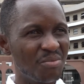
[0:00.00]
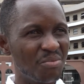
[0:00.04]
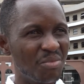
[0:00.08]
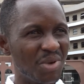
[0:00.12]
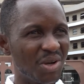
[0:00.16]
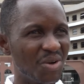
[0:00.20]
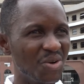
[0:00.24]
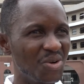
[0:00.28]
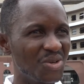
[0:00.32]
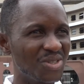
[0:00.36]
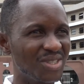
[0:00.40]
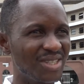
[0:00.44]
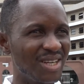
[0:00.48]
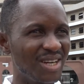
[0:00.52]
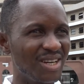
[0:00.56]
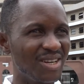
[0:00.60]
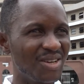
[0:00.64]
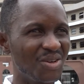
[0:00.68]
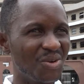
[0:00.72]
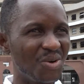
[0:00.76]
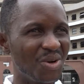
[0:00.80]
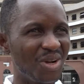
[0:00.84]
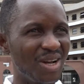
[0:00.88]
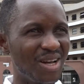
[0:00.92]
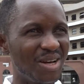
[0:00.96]
because
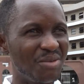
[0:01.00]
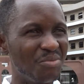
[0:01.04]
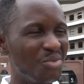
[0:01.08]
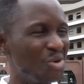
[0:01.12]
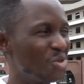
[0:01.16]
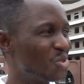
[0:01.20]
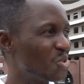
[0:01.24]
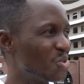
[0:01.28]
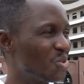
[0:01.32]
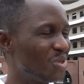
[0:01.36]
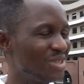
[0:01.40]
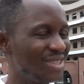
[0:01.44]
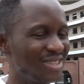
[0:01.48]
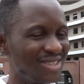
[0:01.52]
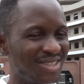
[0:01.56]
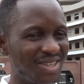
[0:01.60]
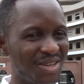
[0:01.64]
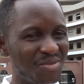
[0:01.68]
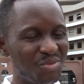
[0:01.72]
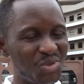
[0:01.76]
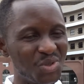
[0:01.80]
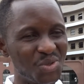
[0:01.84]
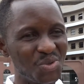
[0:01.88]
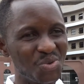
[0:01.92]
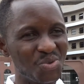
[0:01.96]
I'm also in the
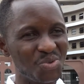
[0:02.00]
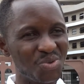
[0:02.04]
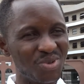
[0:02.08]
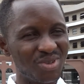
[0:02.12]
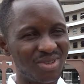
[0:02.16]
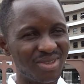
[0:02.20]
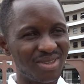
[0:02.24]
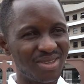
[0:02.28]
same shoe.